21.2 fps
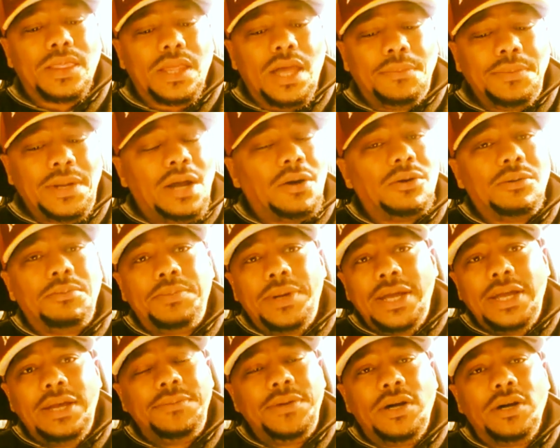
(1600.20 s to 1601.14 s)
I'm not going to
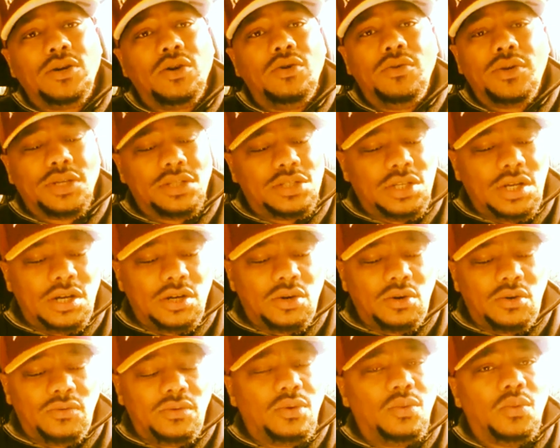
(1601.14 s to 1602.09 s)
blame Young Guru because Young
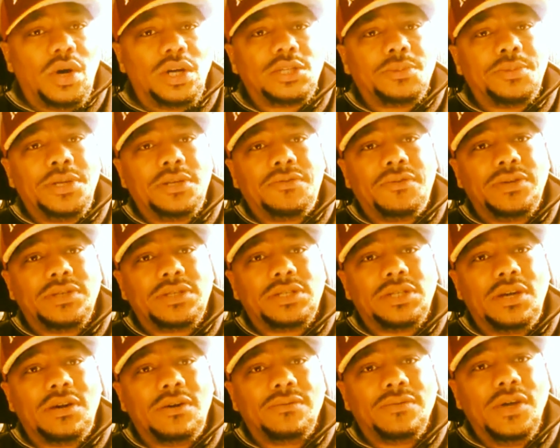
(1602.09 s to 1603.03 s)
Guru work speaks for
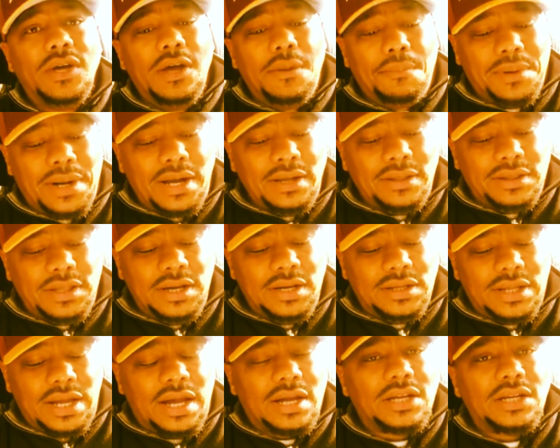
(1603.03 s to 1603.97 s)
itself. But I
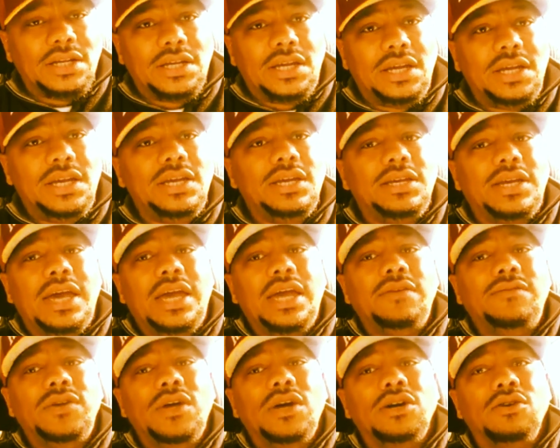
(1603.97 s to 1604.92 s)
think that he
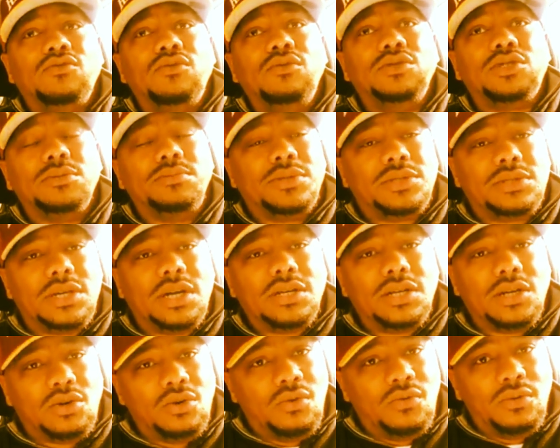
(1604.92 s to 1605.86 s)
gave Young Guru
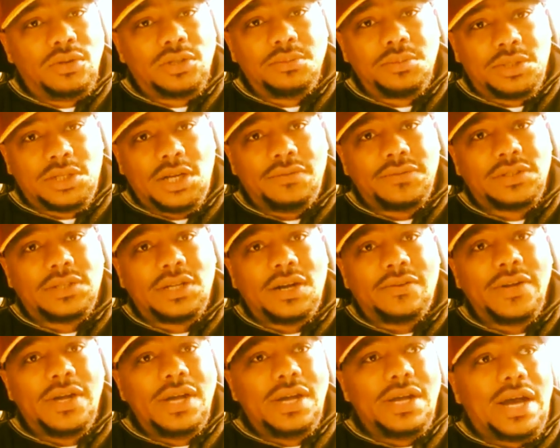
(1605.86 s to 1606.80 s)
some tough
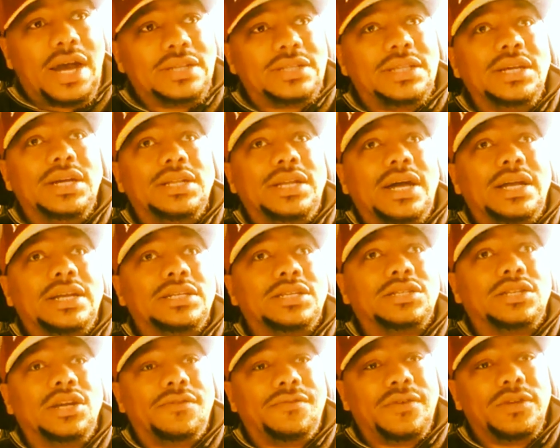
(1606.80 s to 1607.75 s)
stuff. I think a lot of this
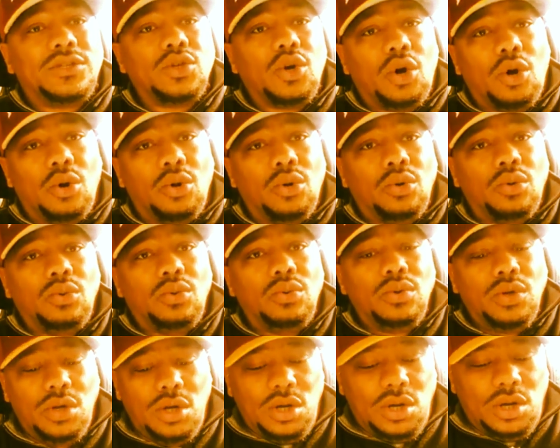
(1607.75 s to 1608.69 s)
stuff is old.
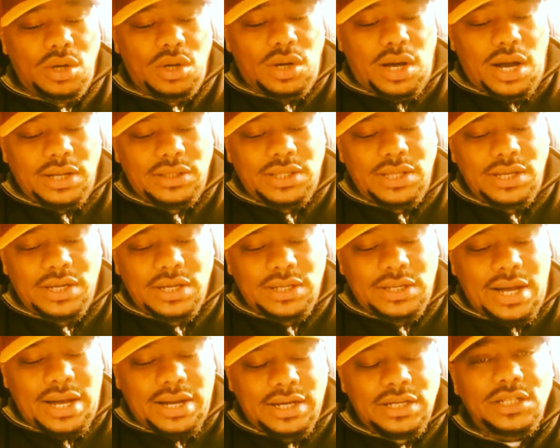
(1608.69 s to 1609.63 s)
I think a
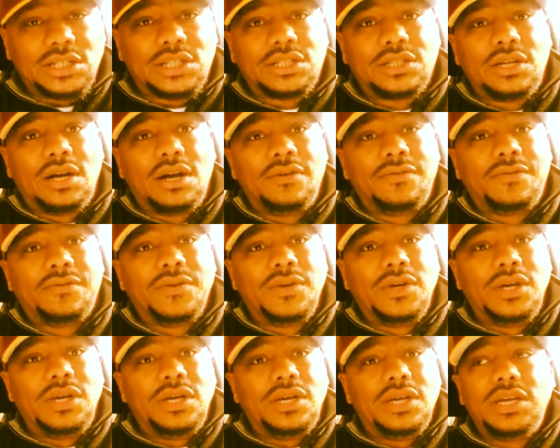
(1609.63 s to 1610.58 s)
lot of this stuff
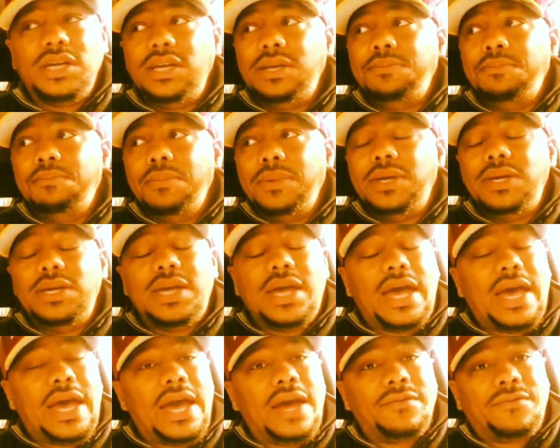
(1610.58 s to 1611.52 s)
he
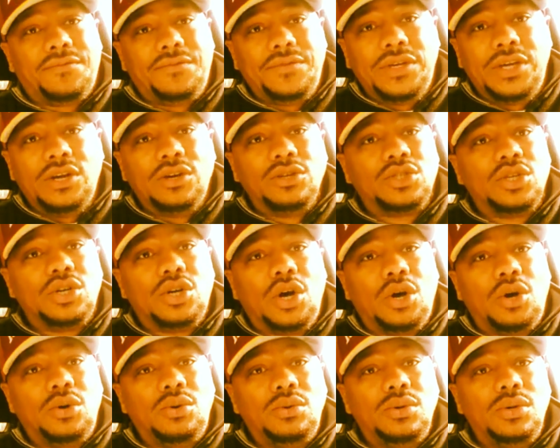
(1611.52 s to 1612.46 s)
had years
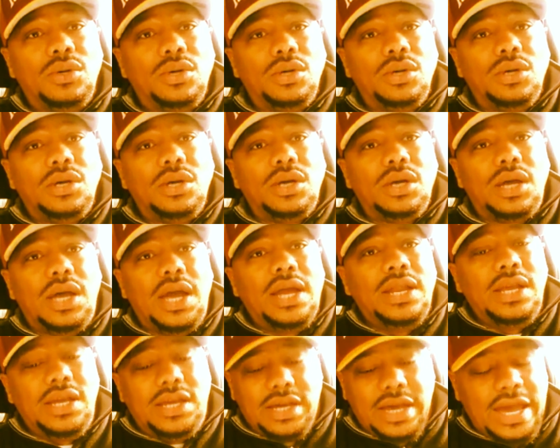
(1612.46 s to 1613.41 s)
ago.
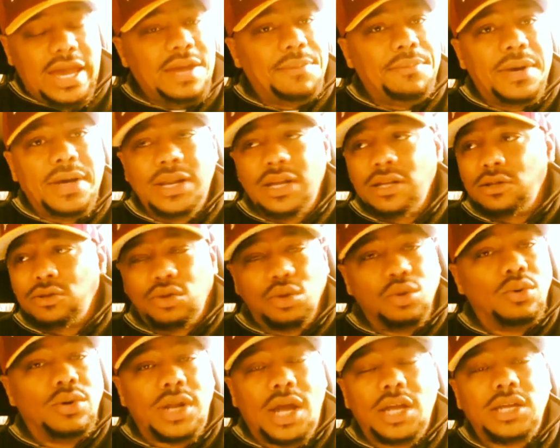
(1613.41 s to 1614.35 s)
And he came in and
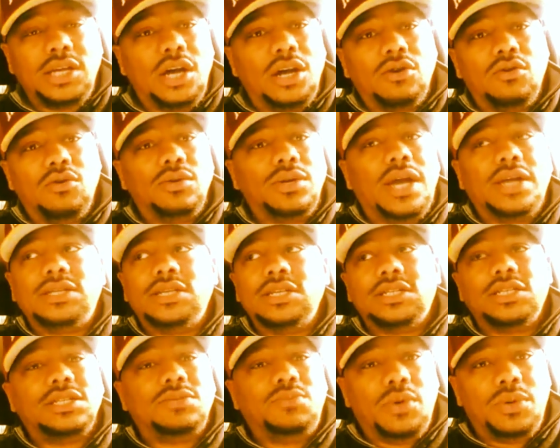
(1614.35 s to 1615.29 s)
threw it at Young Guru like,
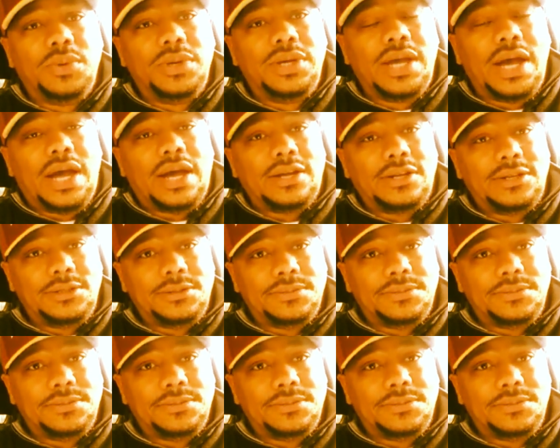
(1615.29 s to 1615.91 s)
this is what we got.